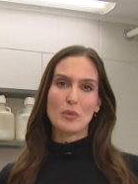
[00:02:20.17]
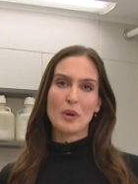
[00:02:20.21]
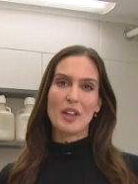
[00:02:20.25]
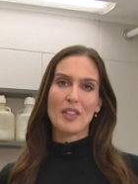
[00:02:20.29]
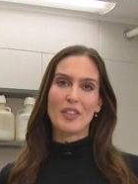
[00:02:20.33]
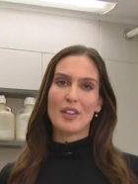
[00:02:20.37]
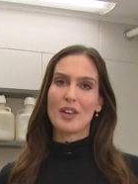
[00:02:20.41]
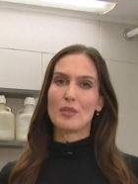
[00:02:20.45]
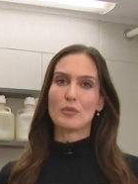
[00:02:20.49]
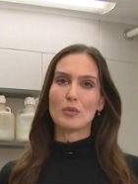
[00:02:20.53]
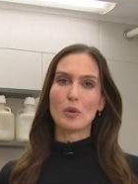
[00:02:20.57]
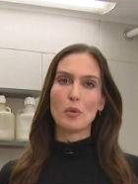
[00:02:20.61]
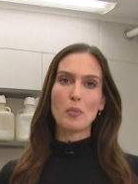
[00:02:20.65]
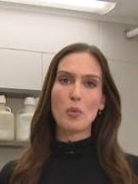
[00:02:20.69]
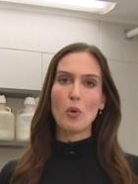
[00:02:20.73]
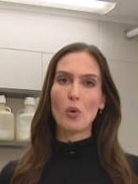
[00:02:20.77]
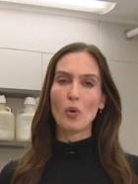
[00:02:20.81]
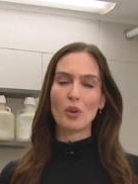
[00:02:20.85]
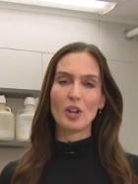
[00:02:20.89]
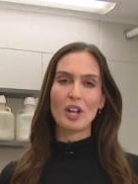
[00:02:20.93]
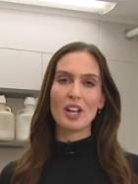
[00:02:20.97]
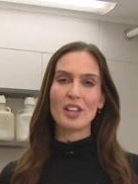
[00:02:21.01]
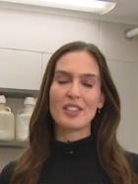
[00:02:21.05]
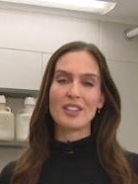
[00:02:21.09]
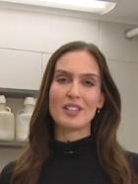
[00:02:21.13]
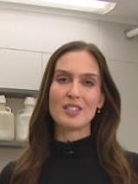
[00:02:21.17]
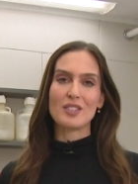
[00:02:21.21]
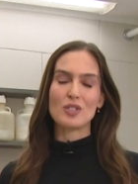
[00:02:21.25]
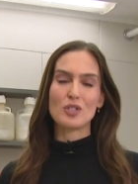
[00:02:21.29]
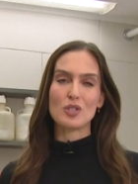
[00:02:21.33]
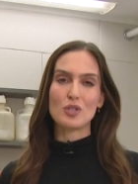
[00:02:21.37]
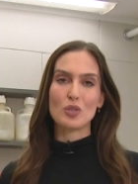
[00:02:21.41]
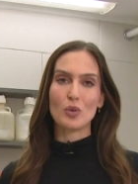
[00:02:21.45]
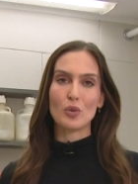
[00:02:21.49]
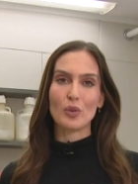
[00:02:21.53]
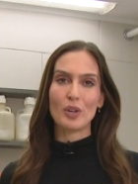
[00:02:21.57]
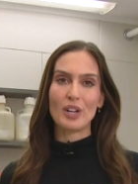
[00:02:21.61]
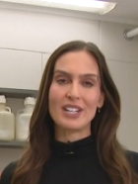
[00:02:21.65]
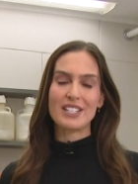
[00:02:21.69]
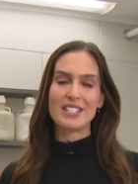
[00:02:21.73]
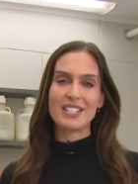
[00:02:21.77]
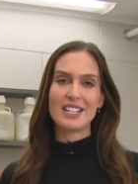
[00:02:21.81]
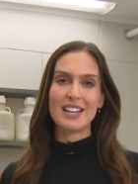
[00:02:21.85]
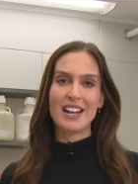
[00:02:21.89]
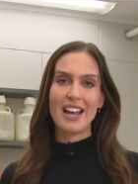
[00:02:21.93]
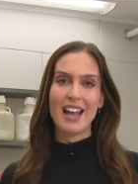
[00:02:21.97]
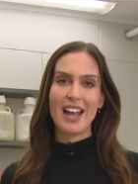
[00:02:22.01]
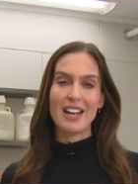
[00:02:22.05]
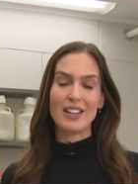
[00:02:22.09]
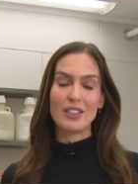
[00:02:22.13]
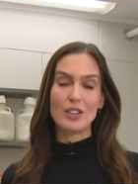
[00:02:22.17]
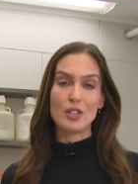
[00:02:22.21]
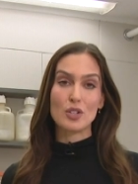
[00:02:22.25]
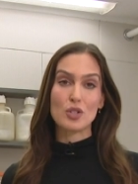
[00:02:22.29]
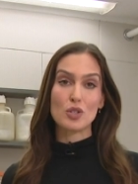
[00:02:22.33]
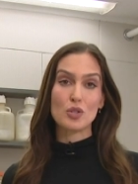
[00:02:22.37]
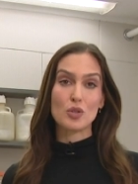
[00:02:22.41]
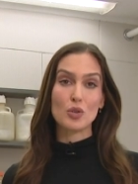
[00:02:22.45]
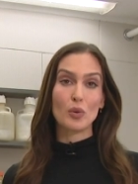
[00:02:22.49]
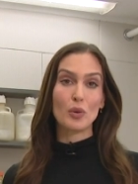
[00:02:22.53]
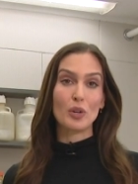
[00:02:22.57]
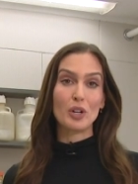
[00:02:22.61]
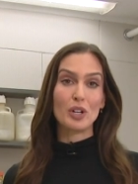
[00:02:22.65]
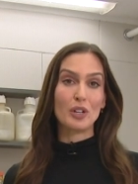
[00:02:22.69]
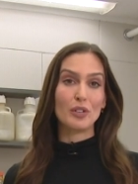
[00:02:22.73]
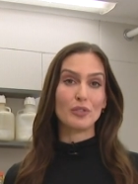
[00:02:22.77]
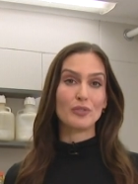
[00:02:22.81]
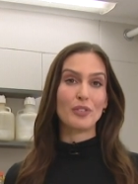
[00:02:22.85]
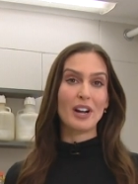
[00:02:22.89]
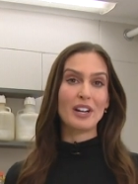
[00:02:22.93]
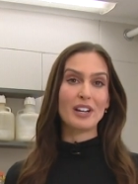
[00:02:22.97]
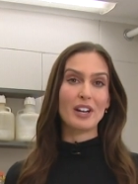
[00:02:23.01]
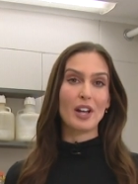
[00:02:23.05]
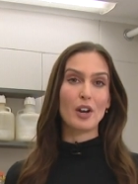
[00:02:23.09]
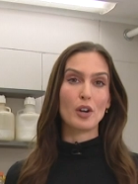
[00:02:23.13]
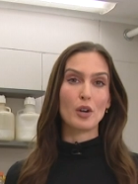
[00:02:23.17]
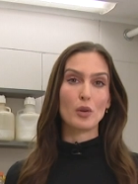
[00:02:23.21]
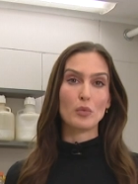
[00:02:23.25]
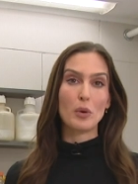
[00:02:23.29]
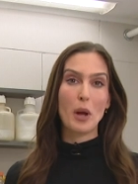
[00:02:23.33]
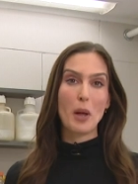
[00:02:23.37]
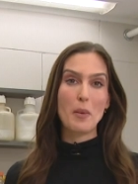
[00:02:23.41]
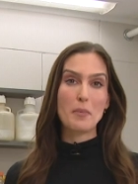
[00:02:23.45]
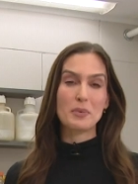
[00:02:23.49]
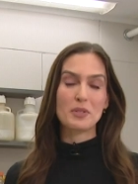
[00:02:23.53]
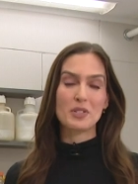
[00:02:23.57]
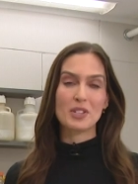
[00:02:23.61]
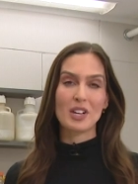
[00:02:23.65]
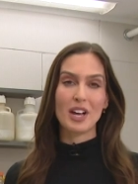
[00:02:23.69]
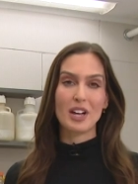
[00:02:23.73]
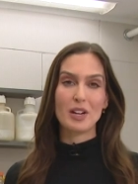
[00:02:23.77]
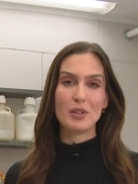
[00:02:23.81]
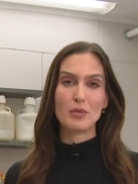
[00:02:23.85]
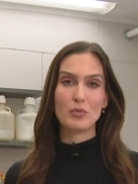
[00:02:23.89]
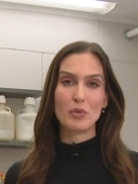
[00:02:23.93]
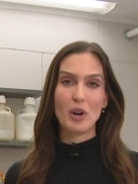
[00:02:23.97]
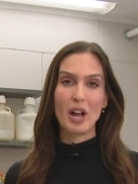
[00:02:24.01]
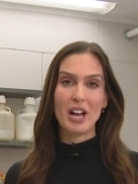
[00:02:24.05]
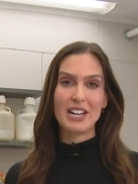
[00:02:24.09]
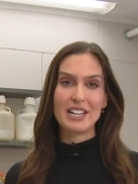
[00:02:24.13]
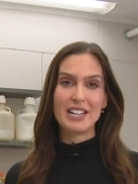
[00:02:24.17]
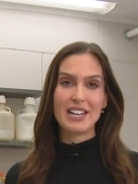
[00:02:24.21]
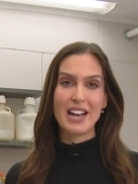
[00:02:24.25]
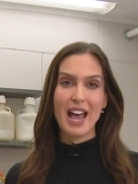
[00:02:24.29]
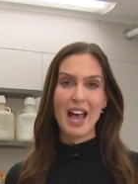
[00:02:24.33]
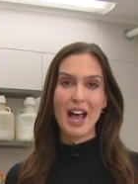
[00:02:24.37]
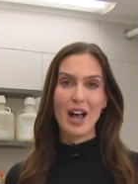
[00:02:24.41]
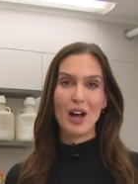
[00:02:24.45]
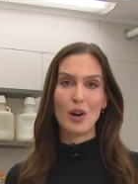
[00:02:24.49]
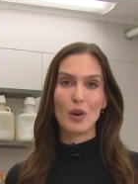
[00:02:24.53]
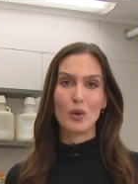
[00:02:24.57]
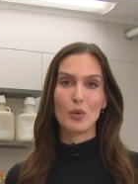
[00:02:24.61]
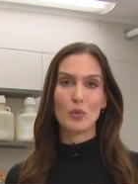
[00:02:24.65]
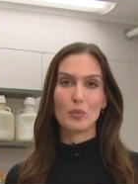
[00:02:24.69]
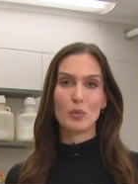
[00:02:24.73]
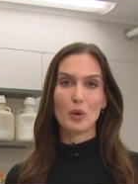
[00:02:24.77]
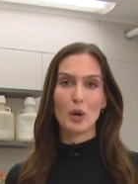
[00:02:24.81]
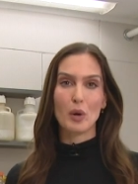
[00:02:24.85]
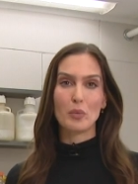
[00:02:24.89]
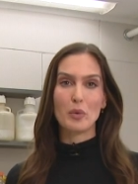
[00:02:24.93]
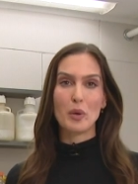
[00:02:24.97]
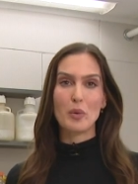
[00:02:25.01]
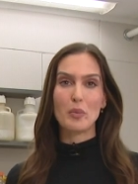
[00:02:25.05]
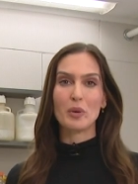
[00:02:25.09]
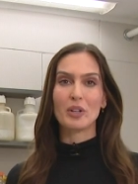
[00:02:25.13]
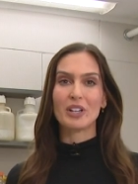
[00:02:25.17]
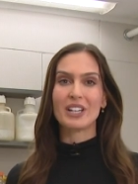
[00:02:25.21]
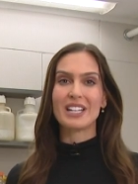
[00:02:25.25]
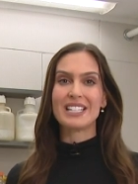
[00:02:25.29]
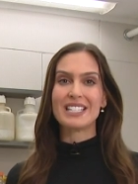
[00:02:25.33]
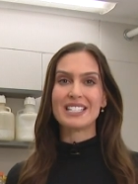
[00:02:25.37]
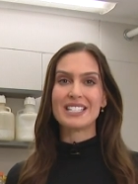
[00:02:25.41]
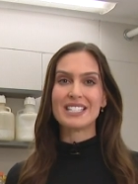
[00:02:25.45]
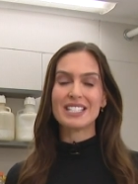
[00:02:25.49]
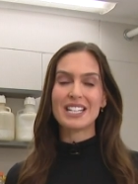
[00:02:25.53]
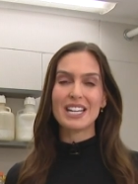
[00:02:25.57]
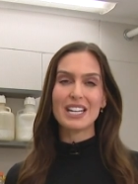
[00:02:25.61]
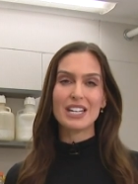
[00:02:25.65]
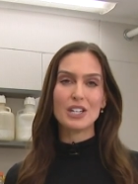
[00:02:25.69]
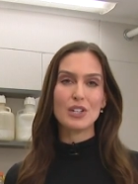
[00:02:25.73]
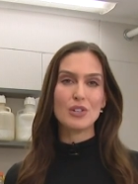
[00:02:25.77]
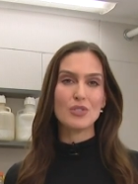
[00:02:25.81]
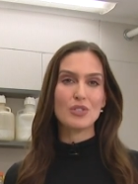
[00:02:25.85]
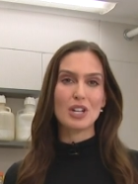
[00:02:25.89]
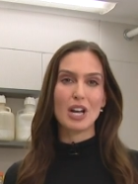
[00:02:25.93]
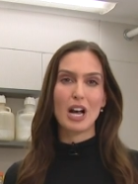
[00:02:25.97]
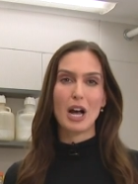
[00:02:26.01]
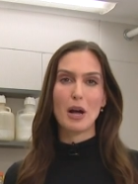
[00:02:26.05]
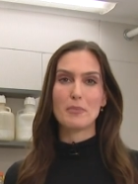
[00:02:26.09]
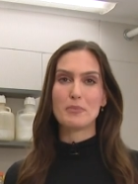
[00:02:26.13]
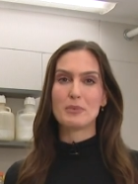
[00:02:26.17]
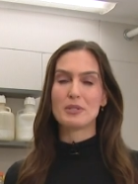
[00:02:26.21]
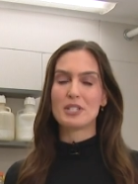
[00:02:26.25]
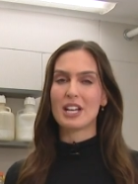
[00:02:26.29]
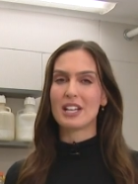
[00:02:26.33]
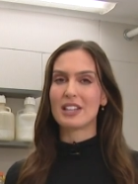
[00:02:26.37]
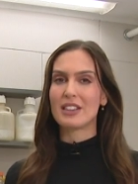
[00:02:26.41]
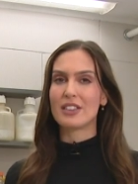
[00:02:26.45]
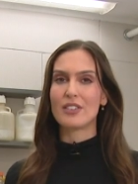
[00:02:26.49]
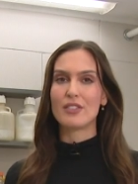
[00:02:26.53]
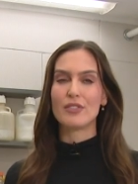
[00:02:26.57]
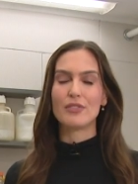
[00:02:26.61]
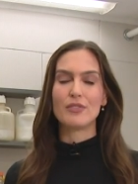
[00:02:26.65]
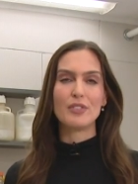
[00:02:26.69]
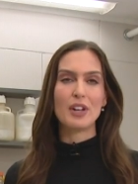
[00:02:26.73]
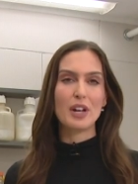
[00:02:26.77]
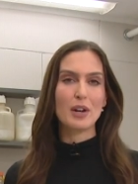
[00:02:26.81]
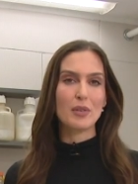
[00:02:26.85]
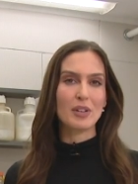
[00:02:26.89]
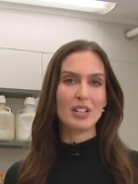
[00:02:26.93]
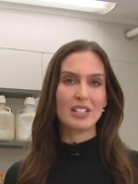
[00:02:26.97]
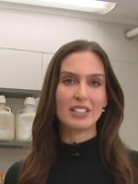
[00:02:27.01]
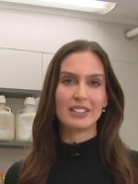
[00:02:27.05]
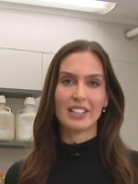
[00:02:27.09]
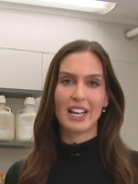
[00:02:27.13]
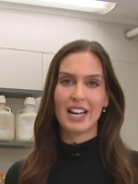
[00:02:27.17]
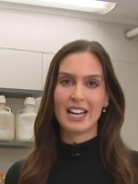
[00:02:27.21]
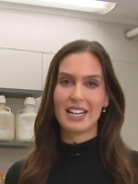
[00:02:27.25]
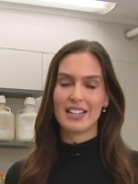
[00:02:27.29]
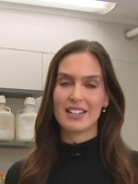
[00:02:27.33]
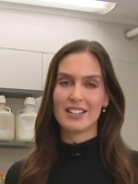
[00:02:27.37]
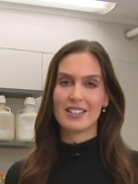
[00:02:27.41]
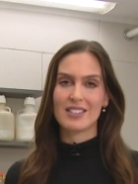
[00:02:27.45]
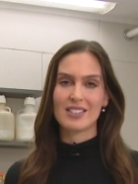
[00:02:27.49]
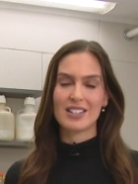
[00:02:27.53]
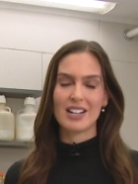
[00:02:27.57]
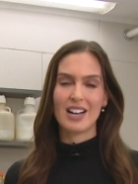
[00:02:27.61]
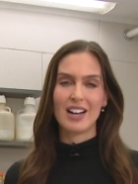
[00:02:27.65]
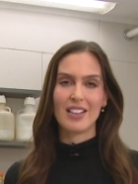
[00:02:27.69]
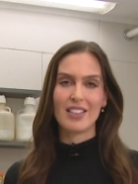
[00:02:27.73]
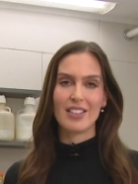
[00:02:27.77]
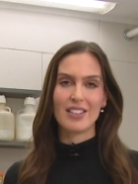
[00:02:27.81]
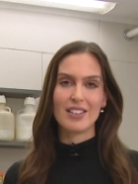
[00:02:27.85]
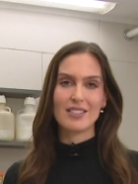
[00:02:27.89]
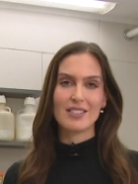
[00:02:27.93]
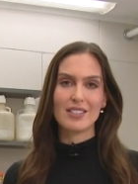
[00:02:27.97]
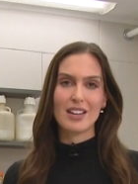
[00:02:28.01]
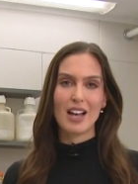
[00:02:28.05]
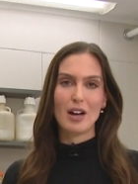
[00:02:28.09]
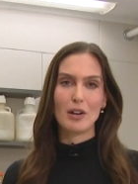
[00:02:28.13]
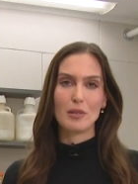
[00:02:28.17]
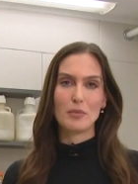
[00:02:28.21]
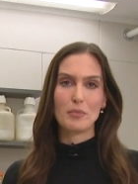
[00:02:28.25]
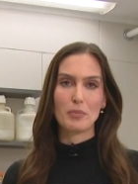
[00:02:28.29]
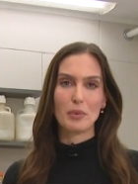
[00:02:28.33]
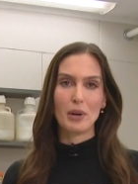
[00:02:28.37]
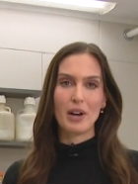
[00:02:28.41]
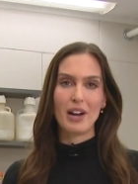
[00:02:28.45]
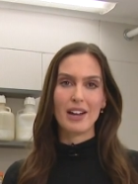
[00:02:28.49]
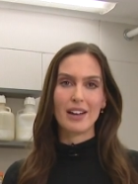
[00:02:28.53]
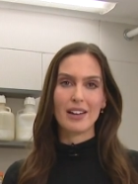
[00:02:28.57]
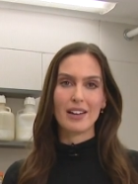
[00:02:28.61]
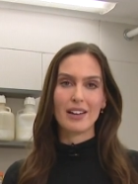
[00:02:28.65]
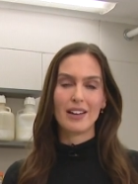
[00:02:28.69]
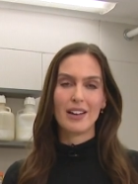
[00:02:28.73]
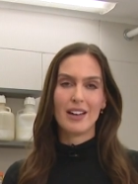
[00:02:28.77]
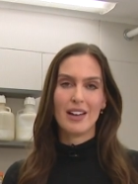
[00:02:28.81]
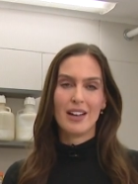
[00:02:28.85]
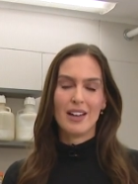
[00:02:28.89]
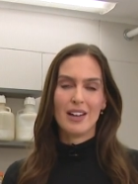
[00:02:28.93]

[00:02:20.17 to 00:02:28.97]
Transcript: with in reporting this story today, and this story you'll find on our website right now, where we will continue to update the very latest on this outbreak.